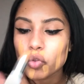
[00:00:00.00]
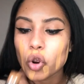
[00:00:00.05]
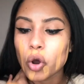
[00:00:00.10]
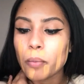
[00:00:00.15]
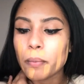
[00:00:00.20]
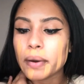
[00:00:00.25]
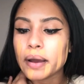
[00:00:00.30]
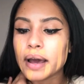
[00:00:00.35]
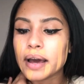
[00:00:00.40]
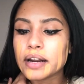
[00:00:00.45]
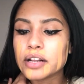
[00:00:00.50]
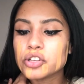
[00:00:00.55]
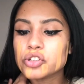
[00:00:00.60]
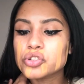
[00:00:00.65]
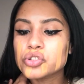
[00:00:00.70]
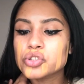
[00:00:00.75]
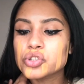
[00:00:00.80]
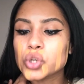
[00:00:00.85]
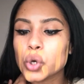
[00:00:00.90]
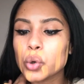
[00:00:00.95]
Oh my God, it's
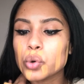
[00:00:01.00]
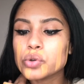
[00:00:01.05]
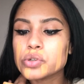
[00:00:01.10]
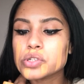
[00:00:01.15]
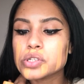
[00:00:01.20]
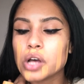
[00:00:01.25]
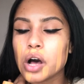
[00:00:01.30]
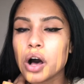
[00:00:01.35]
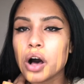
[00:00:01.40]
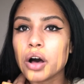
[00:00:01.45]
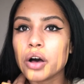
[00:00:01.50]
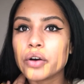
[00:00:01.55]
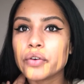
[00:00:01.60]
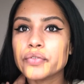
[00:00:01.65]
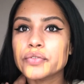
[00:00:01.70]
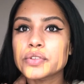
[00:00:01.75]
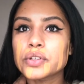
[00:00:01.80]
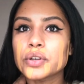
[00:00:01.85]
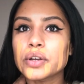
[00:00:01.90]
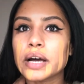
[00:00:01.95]
so
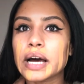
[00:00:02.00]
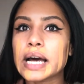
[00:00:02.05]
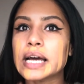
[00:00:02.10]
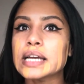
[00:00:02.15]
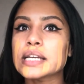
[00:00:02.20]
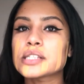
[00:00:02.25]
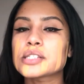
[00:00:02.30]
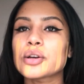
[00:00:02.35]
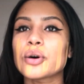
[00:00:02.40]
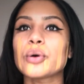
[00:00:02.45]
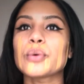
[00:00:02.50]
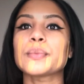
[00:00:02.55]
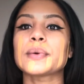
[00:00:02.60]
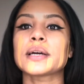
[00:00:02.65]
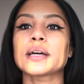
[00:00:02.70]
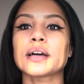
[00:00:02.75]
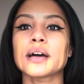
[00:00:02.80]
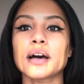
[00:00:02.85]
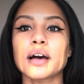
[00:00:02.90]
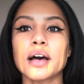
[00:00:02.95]
soft, you guys. Oh
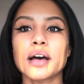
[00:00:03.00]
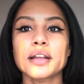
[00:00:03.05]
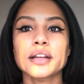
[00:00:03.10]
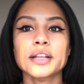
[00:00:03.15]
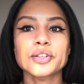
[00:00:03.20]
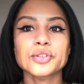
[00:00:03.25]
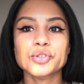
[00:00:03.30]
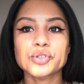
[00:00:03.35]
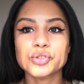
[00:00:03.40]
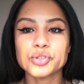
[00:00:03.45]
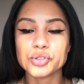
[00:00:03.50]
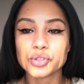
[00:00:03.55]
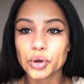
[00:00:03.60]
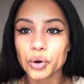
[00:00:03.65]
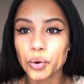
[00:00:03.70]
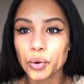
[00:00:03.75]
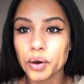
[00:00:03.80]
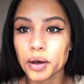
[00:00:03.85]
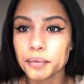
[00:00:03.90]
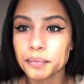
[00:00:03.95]
my God, it's
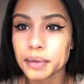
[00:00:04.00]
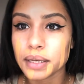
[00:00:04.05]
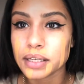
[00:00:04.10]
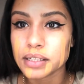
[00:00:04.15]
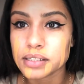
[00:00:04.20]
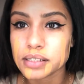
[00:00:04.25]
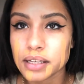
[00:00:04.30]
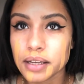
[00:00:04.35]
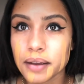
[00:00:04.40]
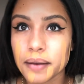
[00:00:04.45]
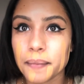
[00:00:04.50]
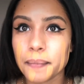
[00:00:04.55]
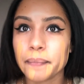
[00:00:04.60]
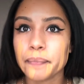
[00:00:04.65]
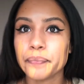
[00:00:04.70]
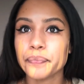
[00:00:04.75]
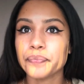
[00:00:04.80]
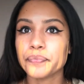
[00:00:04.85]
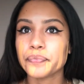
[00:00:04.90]
so amazing.